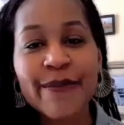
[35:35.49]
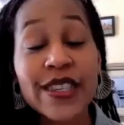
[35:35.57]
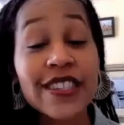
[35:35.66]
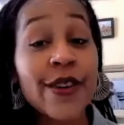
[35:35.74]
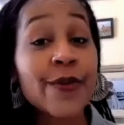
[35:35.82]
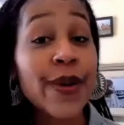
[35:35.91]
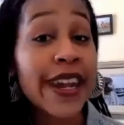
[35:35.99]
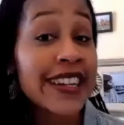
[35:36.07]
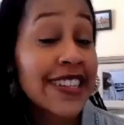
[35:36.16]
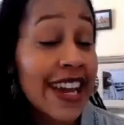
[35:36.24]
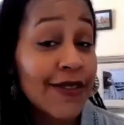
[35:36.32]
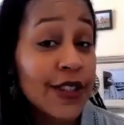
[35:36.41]
So Bette
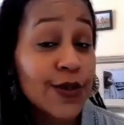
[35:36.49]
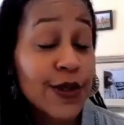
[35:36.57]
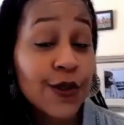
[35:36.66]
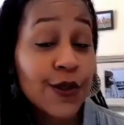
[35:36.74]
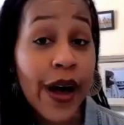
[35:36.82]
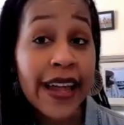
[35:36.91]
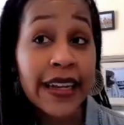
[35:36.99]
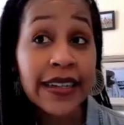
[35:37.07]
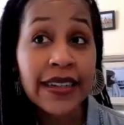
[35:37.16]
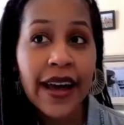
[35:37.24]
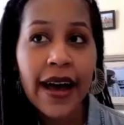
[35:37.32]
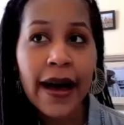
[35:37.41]
Davis was one.